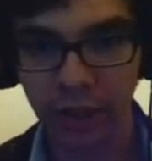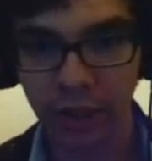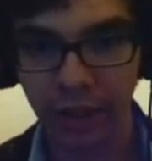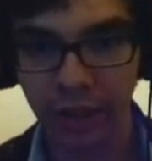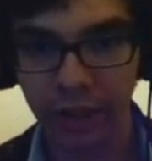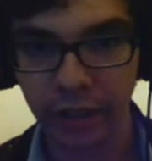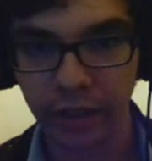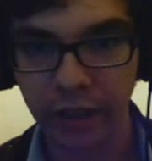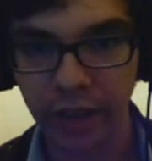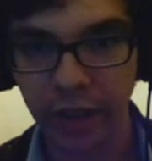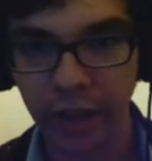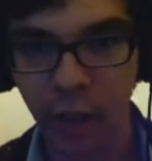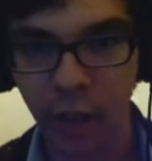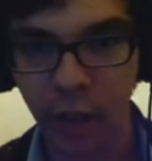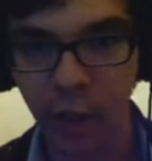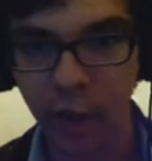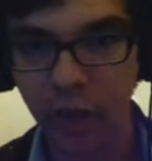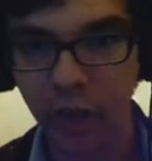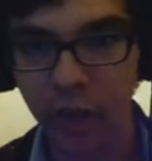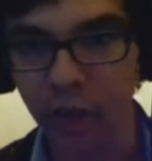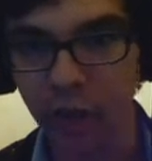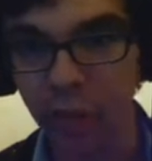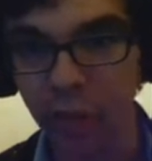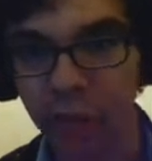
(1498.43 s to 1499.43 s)
and now
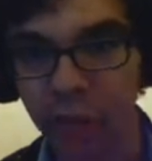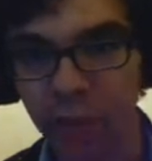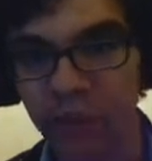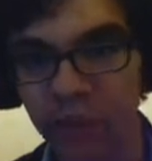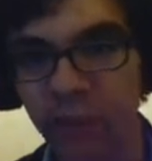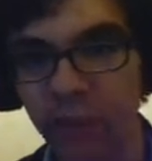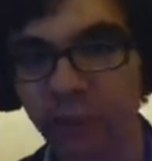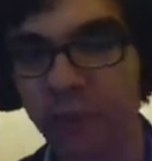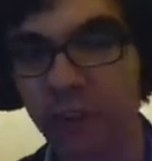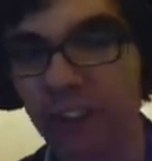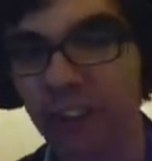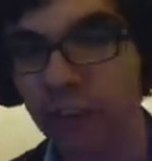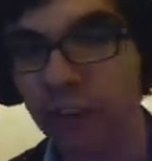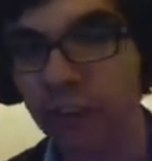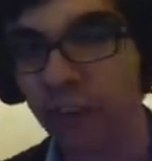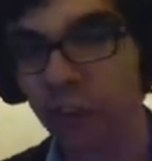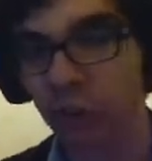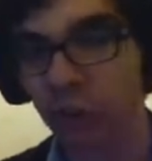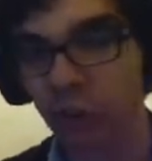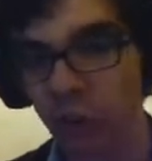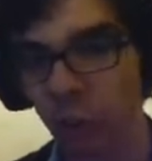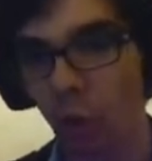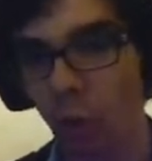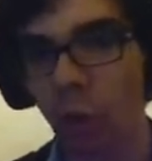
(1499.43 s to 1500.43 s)
here comes the
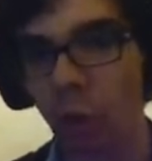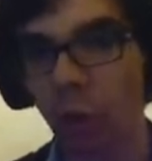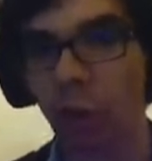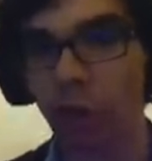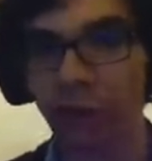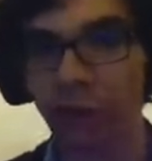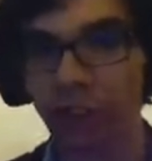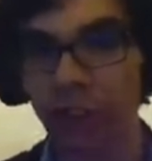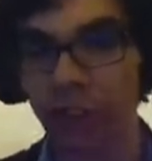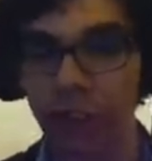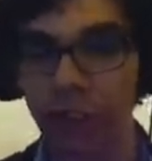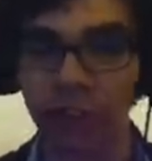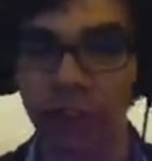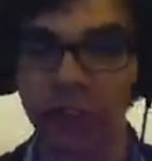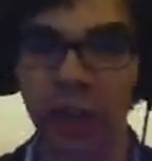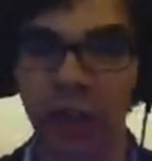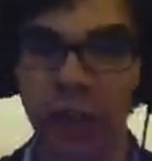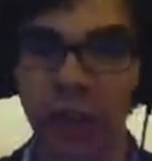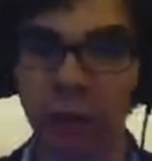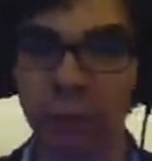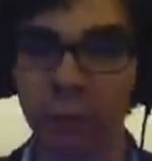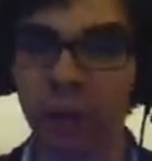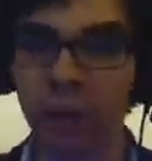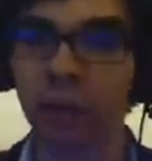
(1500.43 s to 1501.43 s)
fanciest door of the
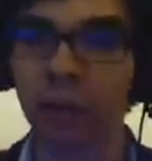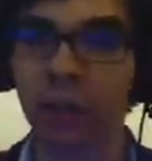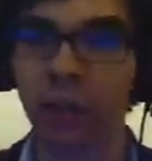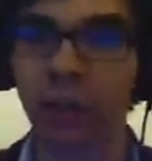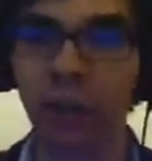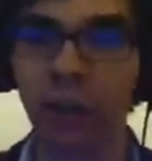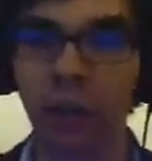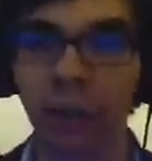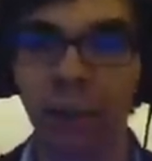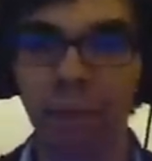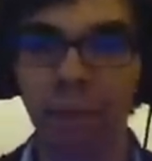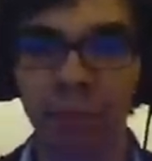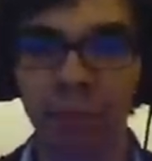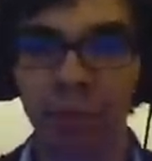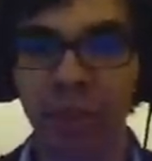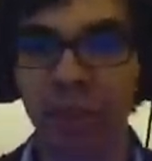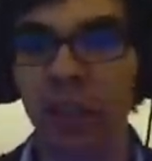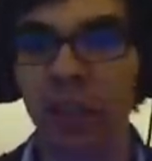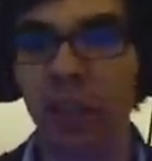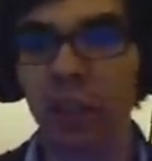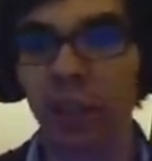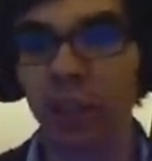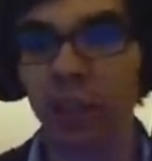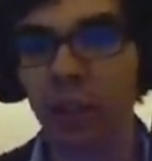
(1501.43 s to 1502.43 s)
entire building.
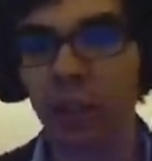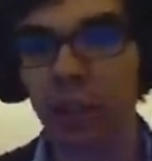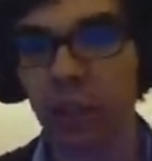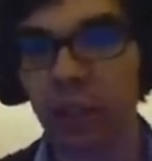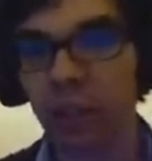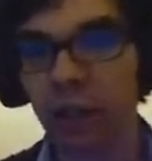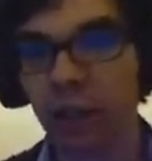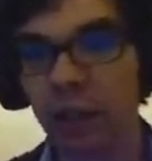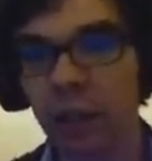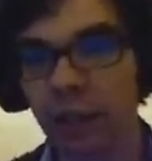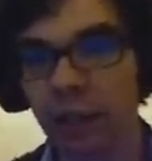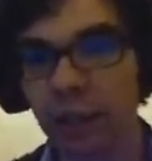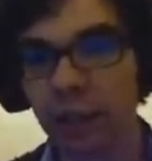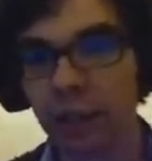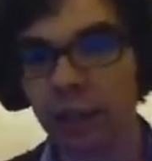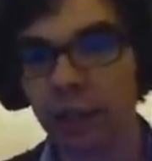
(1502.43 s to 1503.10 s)
Like,